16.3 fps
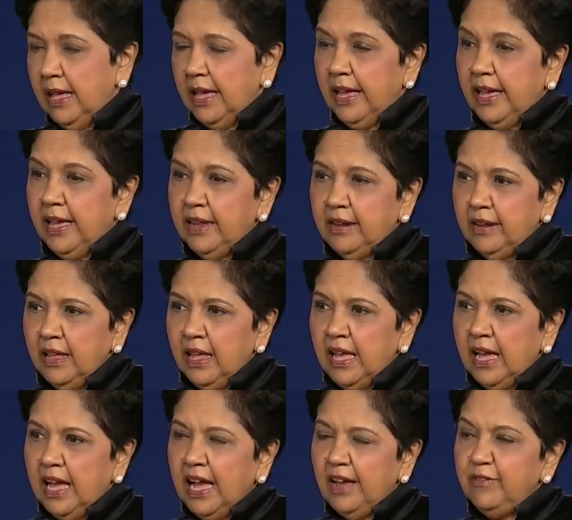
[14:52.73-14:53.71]
And
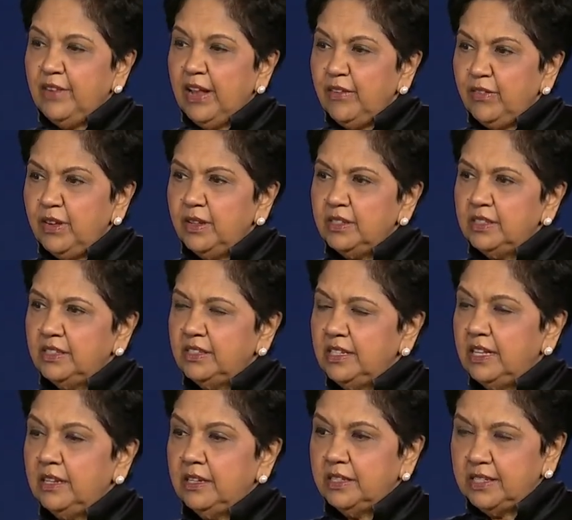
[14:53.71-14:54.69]
I've never
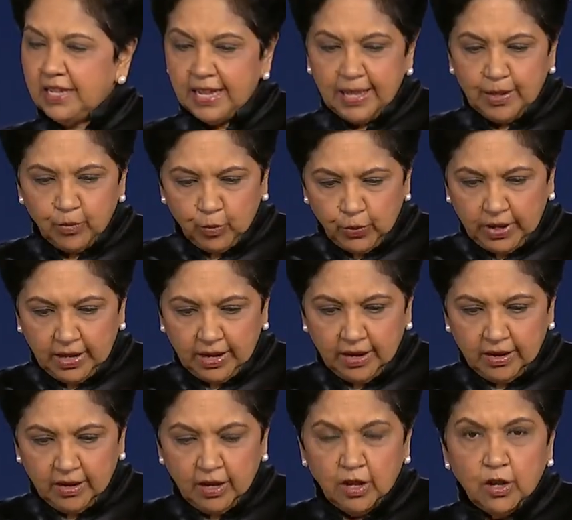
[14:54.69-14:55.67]
seen a time
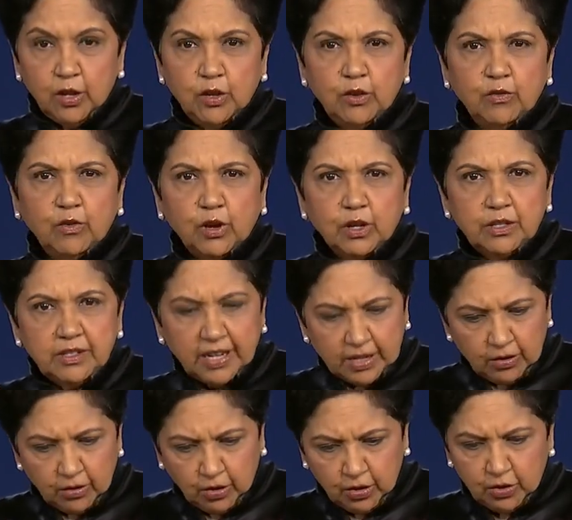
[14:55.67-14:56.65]
where you've got
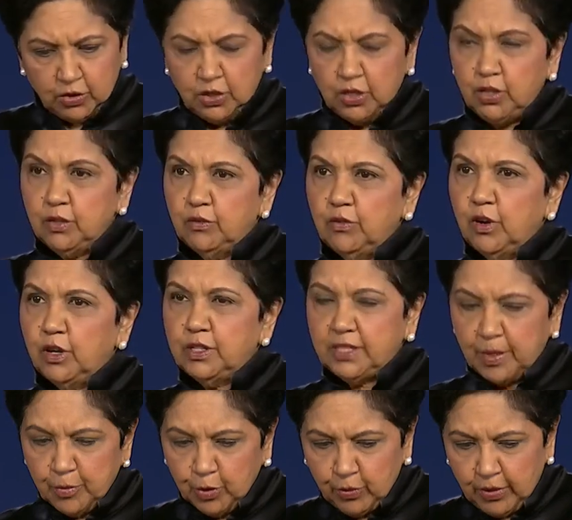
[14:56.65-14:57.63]
technology, you've got
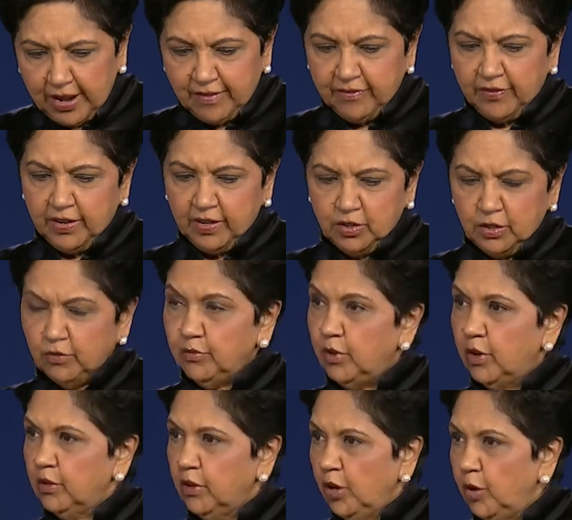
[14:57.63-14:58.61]
demographics, you've
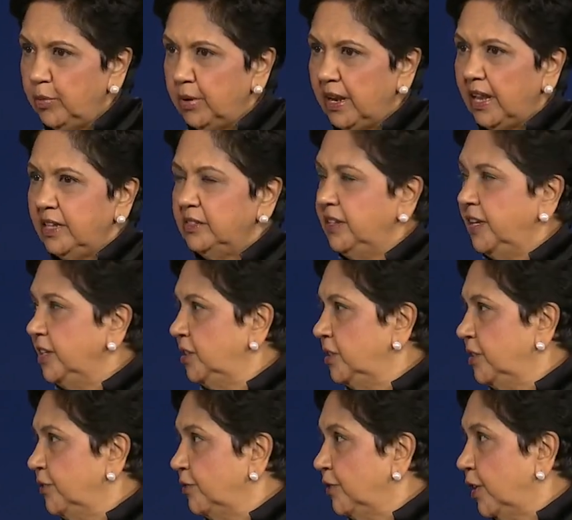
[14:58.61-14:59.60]
got
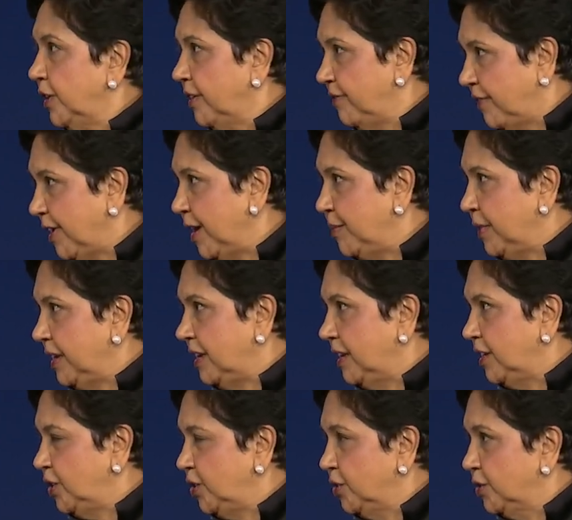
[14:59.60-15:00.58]
globalization, you've got environmental
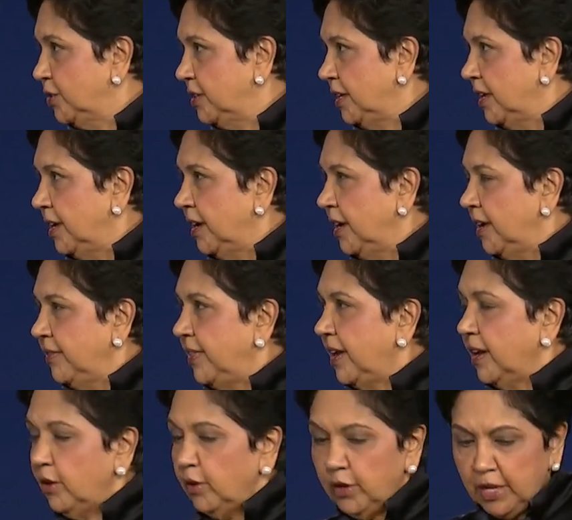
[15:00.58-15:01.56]
issues that
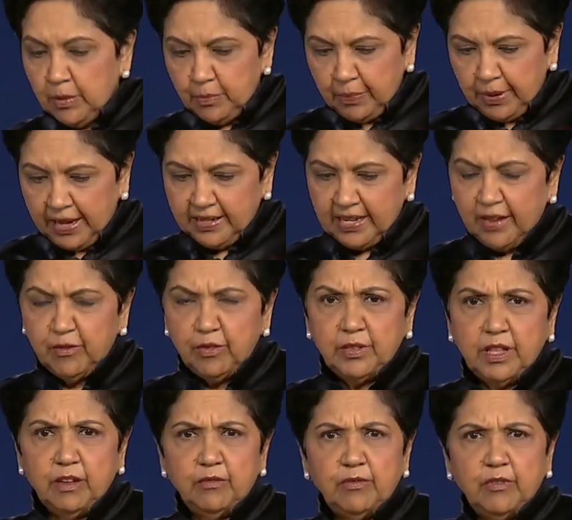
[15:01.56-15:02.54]
are going to impact
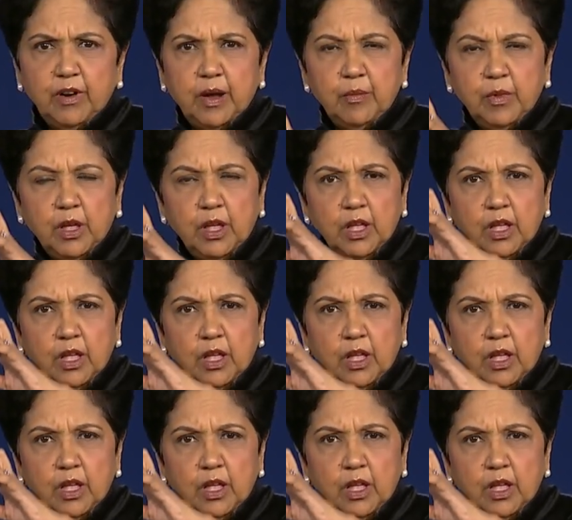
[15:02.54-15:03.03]
everything from